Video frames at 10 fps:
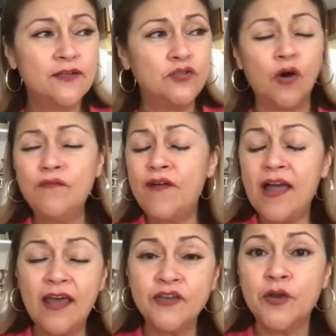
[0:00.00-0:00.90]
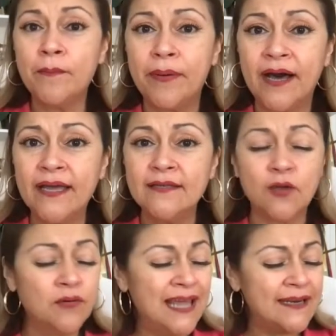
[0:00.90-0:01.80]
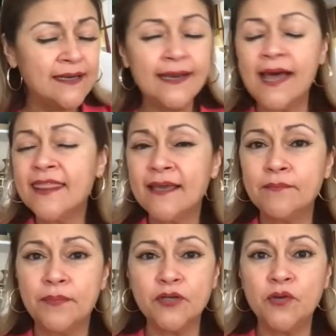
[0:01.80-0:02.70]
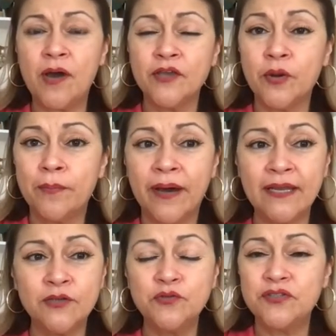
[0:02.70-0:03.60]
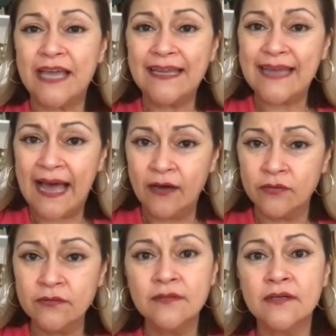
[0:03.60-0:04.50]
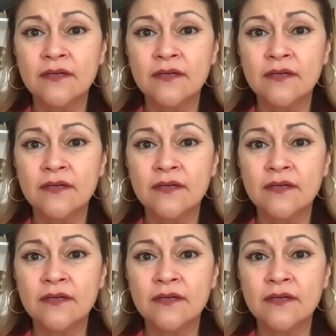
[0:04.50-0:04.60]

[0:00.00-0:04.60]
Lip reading: Don't fall on your butt. Don't let nothing put you on your butt and you stay down.